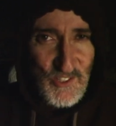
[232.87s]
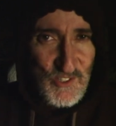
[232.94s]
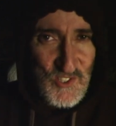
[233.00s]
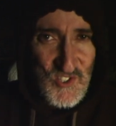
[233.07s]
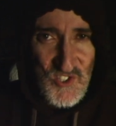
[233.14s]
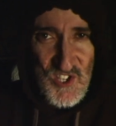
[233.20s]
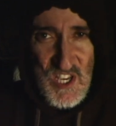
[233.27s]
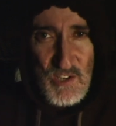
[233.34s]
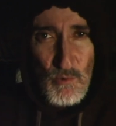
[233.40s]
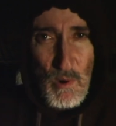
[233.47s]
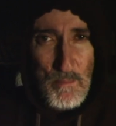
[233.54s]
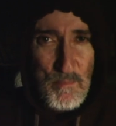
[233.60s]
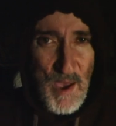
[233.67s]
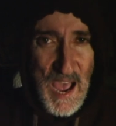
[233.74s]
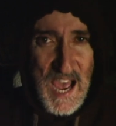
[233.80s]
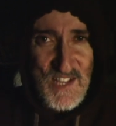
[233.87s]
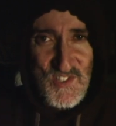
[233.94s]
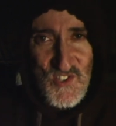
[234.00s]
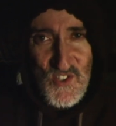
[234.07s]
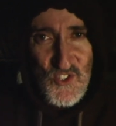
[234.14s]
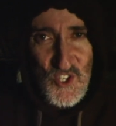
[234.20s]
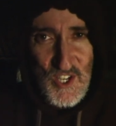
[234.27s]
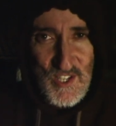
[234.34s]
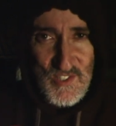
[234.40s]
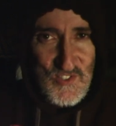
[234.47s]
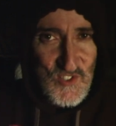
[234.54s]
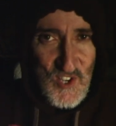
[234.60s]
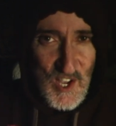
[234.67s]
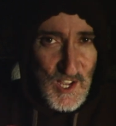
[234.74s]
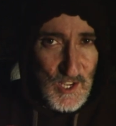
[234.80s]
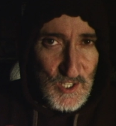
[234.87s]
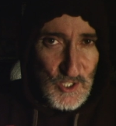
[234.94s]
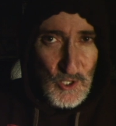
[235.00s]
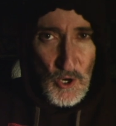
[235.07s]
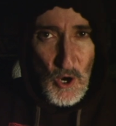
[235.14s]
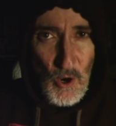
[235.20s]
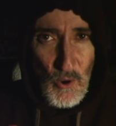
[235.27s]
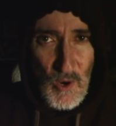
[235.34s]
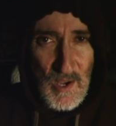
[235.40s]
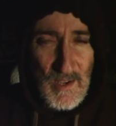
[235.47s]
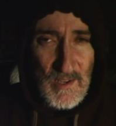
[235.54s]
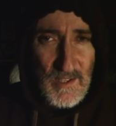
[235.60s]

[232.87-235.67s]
there's secret passages, you know.